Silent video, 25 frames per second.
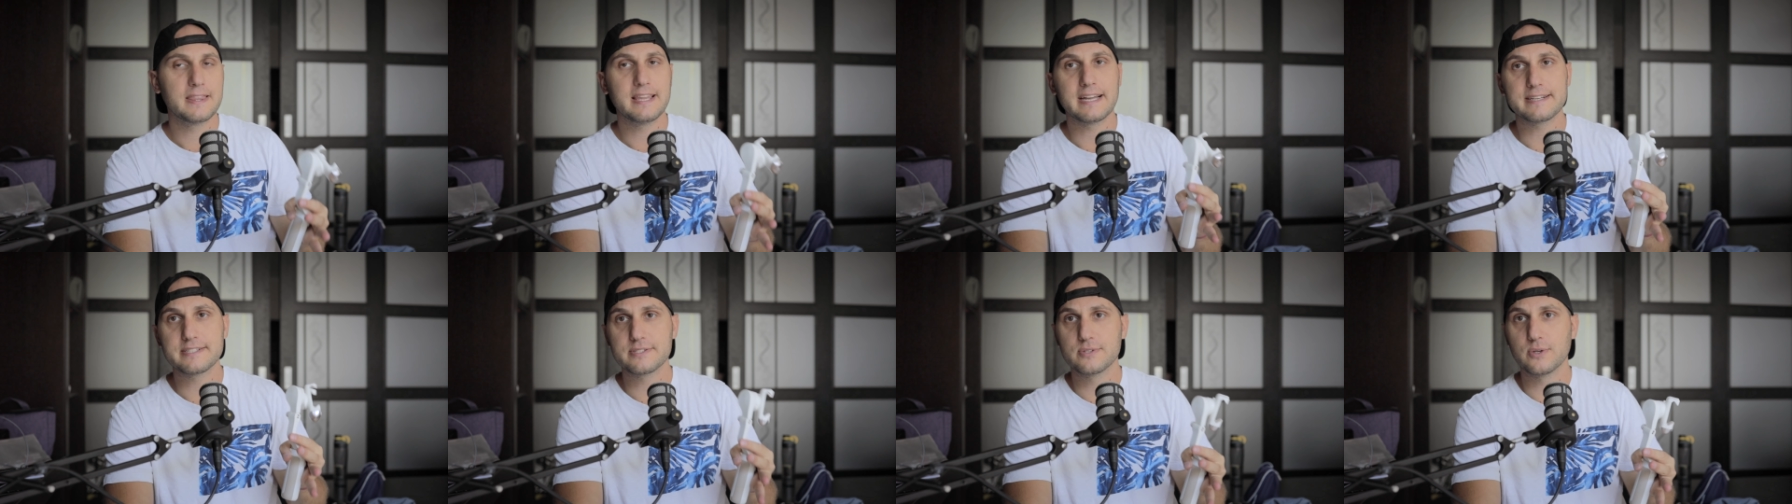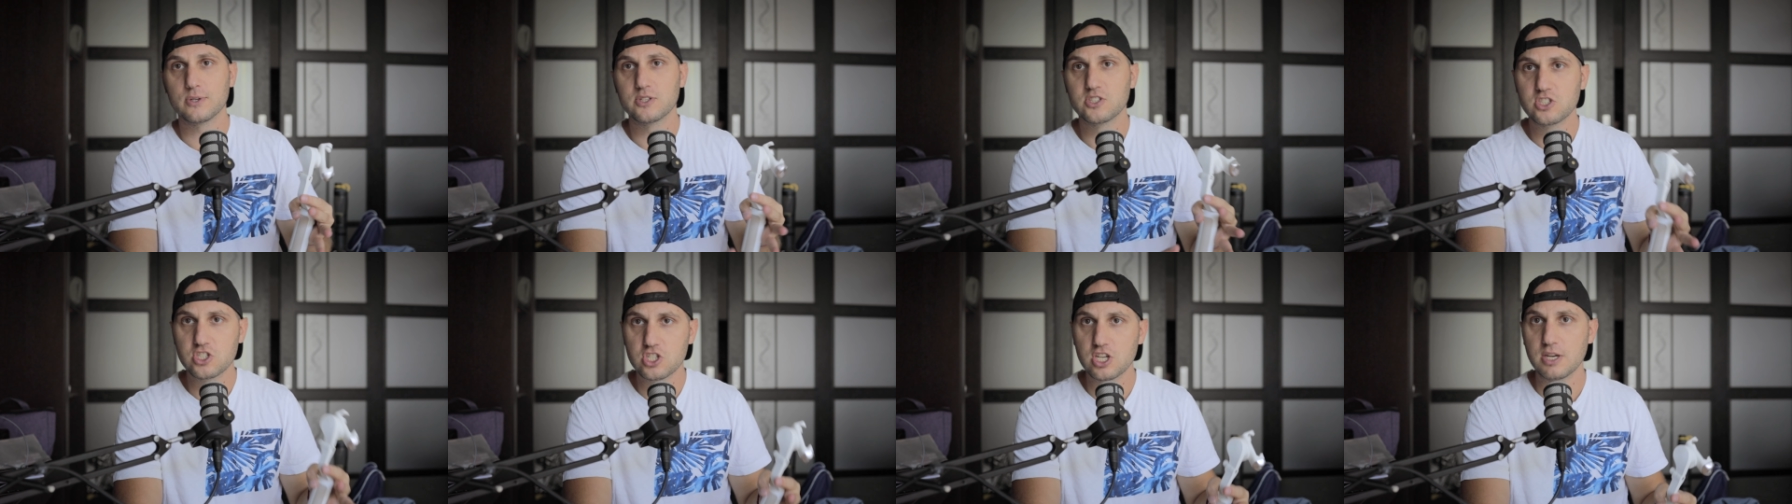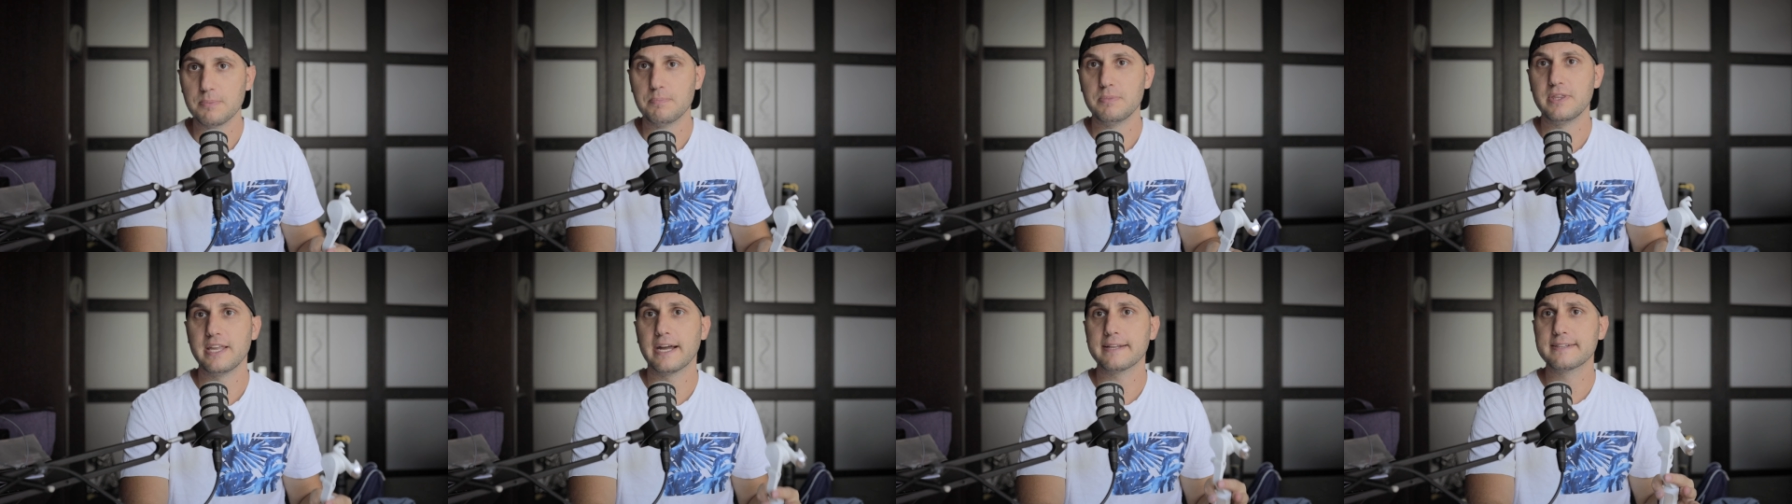That's not
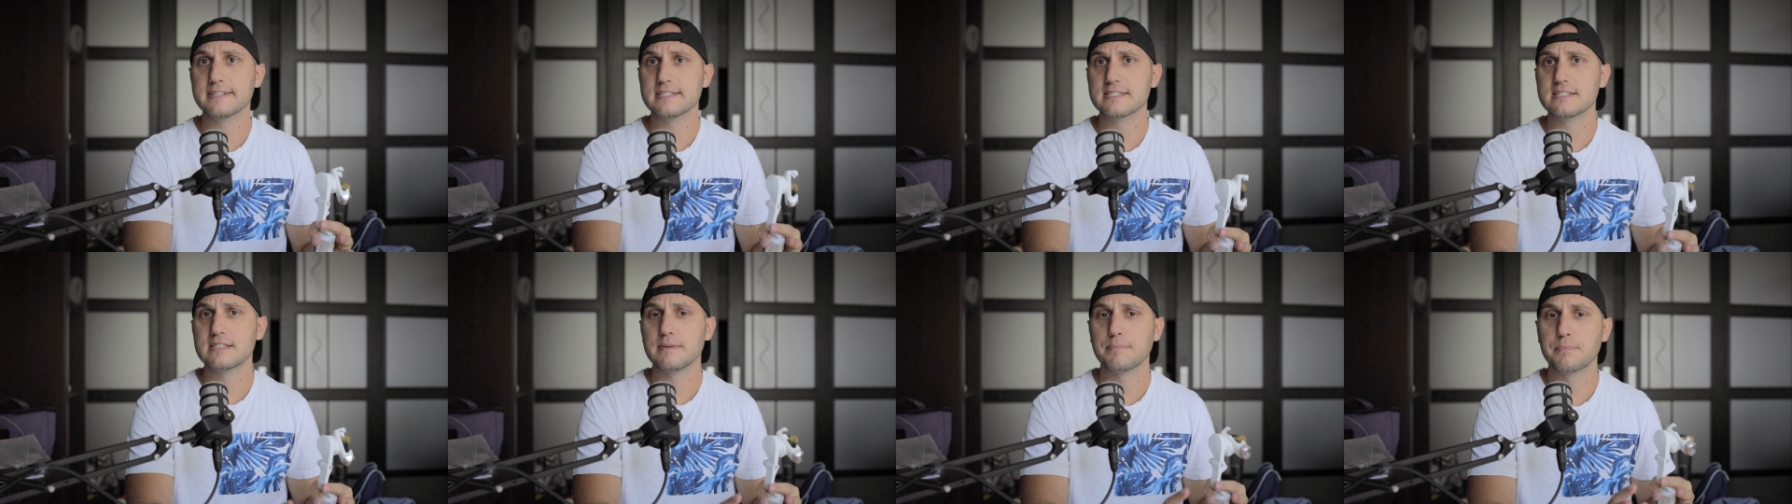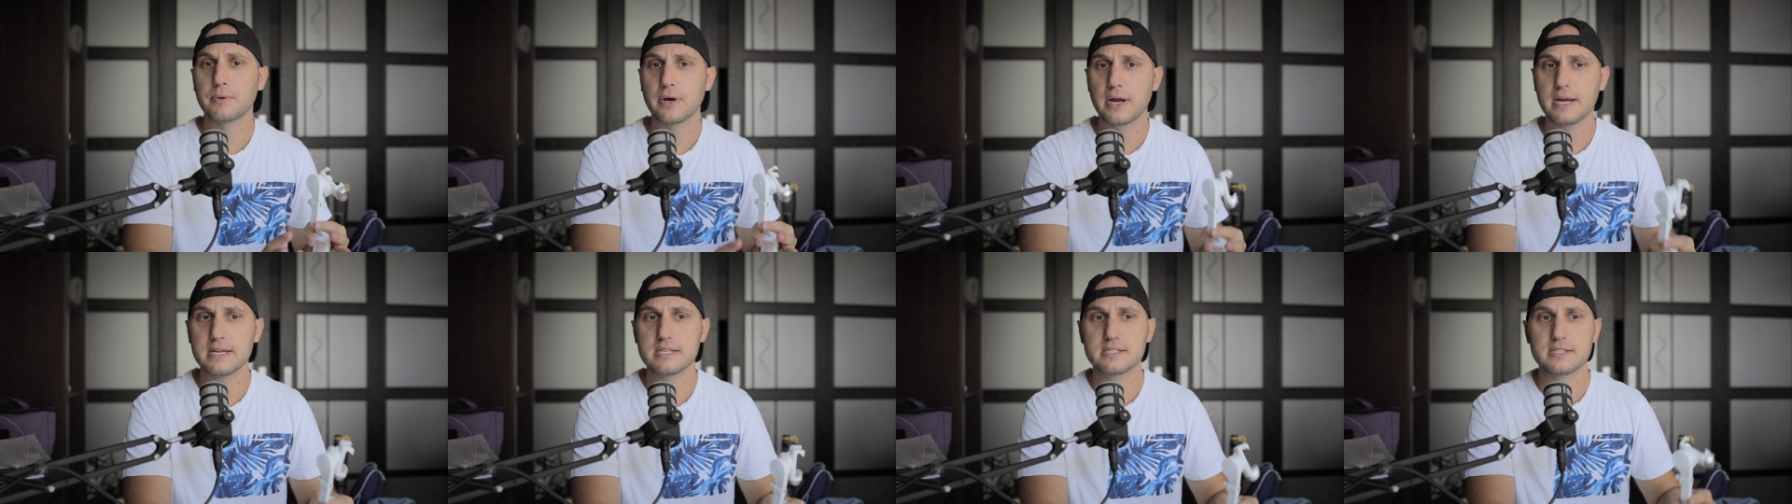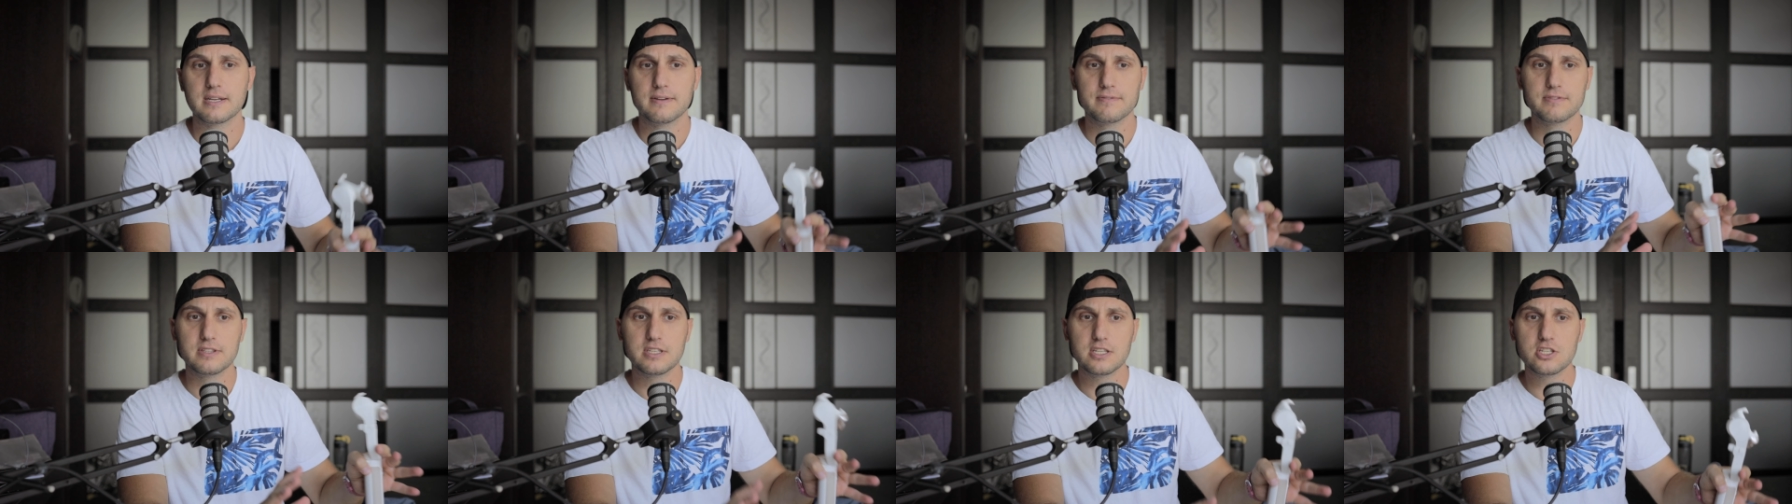cheap, that is the
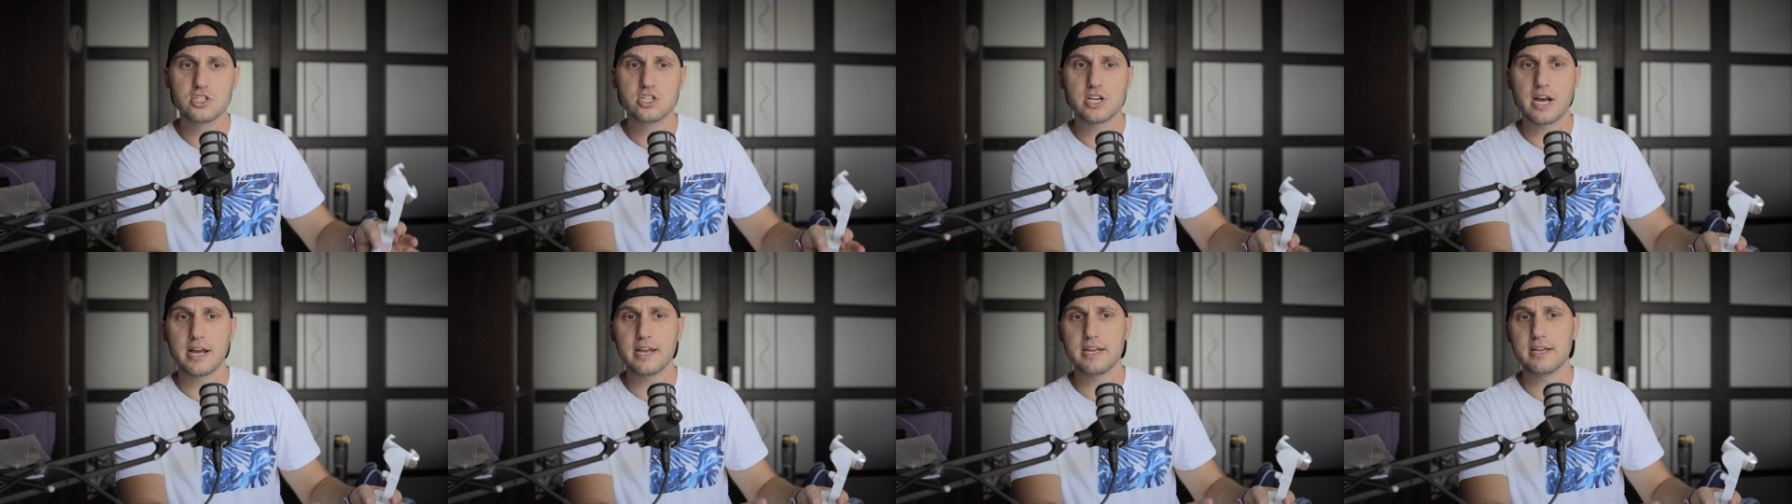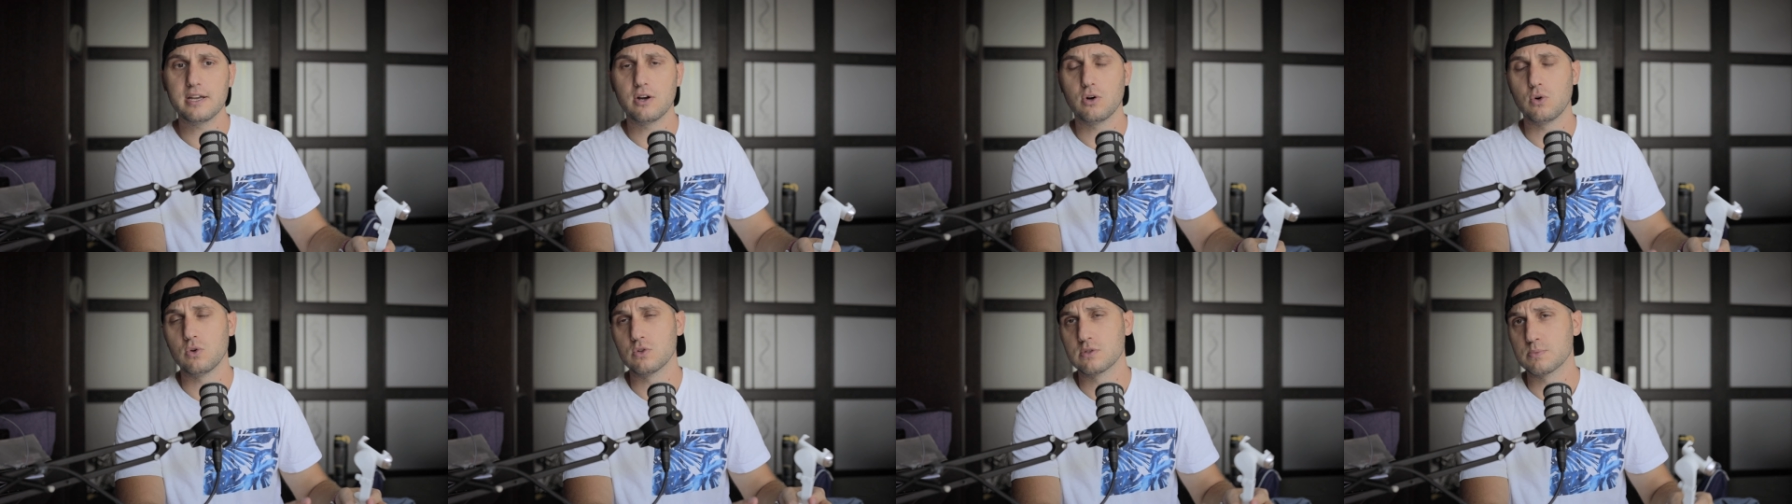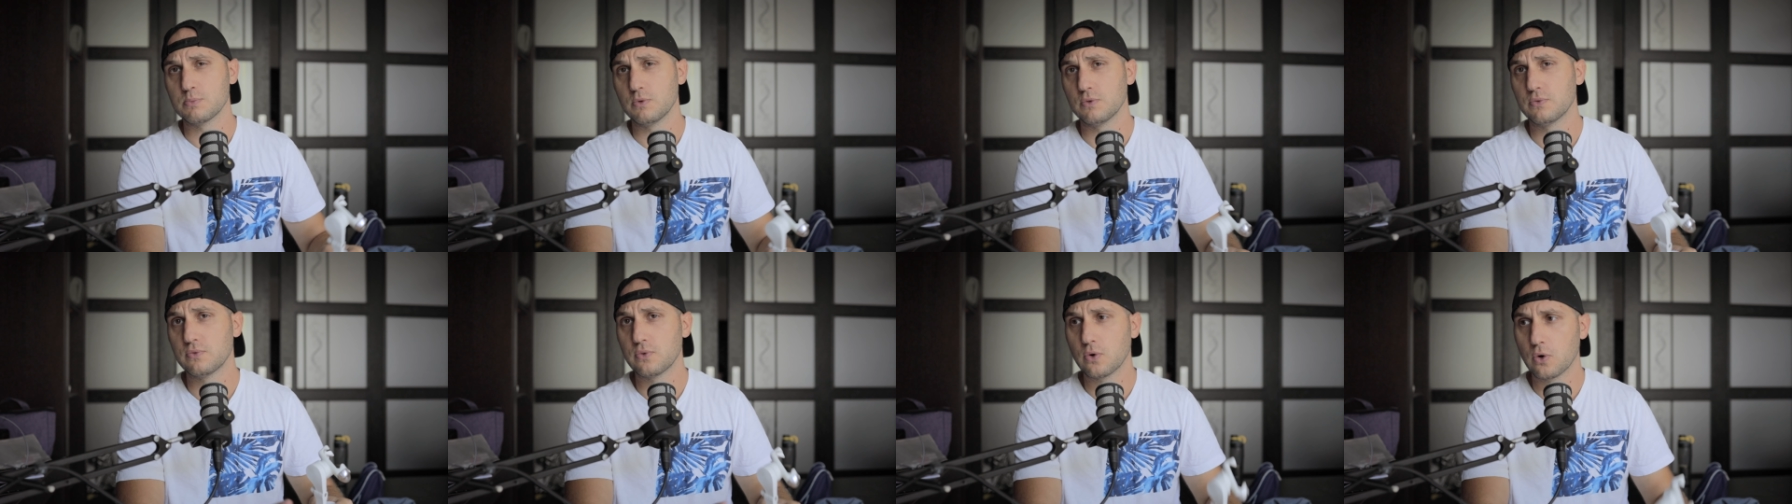price of DJI
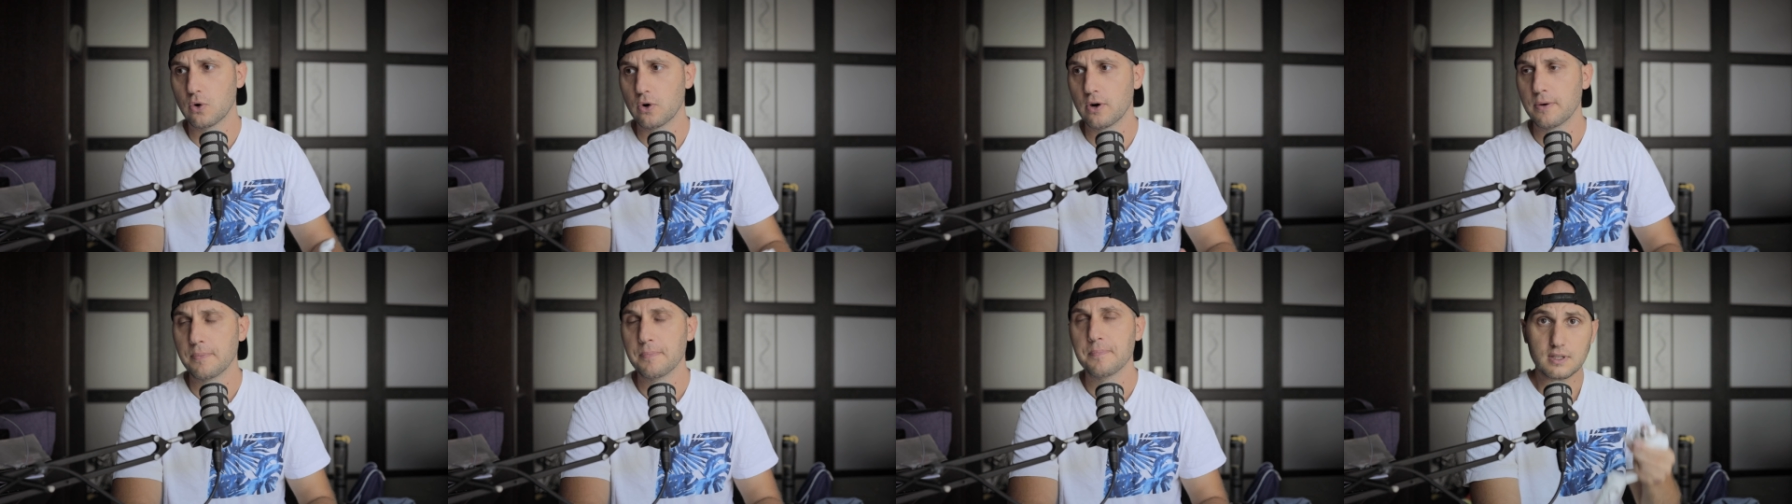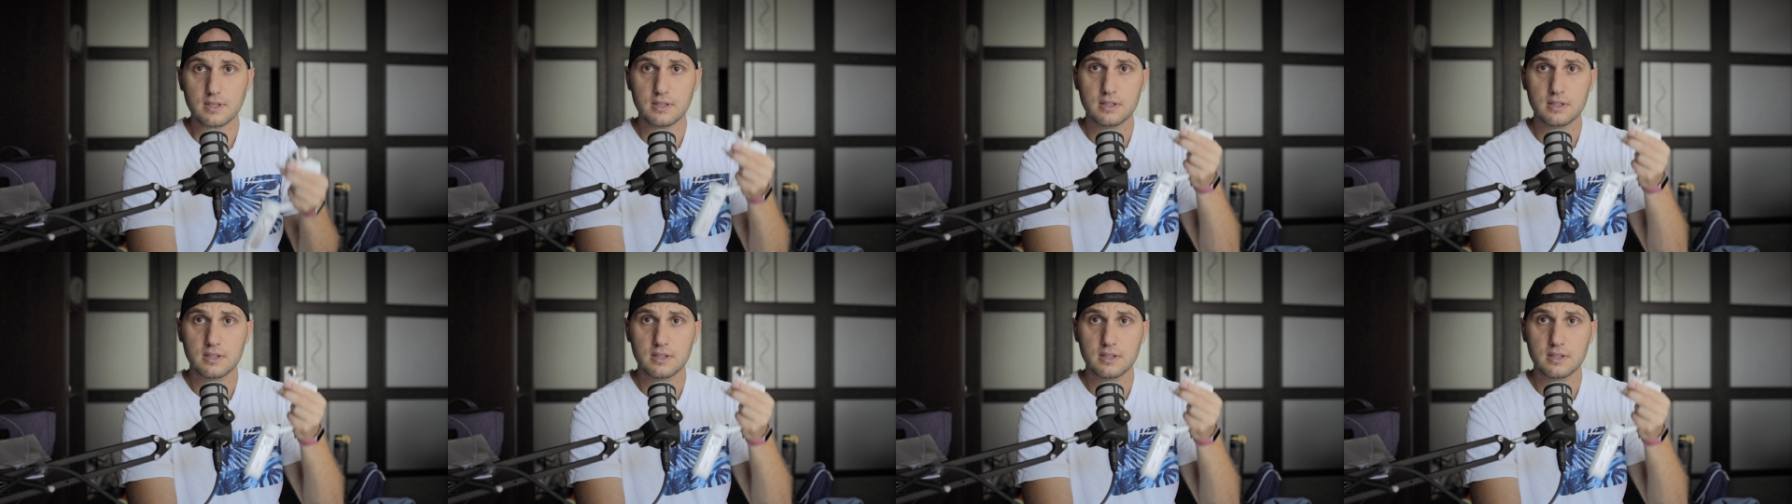Osmo 4.